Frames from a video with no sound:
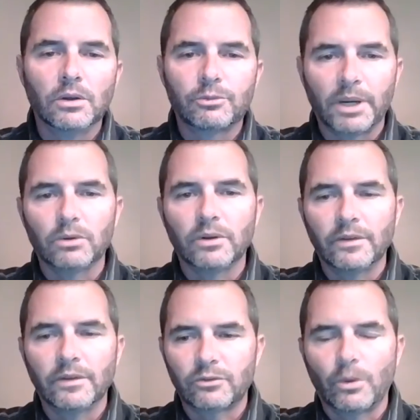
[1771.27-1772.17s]
sprinkled
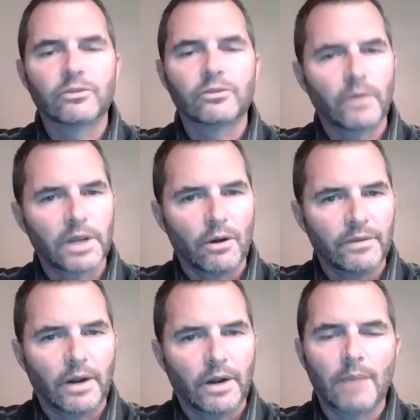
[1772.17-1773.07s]
in the story. So they are
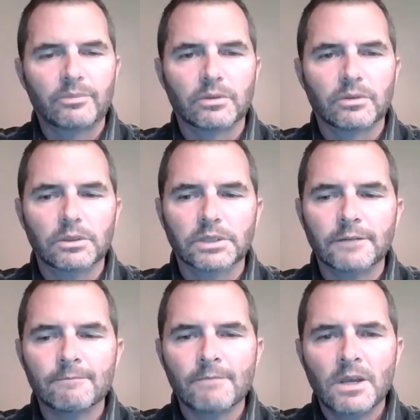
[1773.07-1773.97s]
there, absolutely.